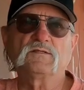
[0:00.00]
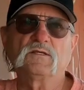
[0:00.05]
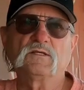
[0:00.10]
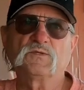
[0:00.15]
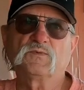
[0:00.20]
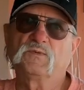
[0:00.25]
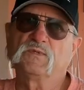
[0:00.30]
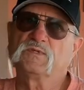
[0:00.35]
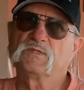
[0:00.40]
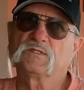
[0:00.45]

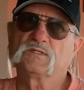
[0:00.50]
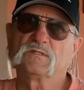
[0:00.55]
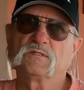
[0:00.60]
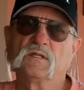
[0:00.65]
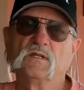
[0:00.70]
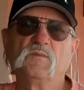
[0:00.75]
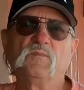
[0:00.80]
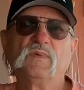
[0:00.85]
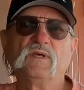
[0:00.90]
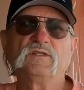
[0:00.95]
This was
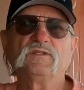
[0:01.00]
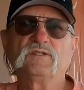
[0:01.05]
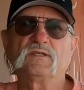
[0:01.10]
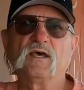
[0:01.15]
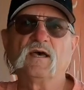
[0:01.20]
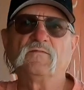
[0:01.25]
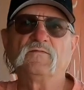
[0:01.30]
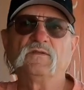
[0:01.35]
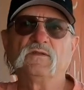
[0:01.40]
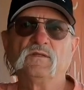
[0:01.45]
in the mid
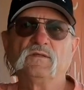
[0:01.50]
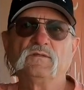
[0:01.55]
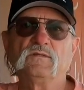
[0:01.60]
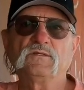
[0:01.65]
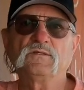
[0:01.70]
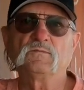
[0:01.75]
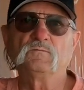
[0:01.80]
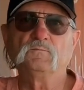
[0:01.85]
70s.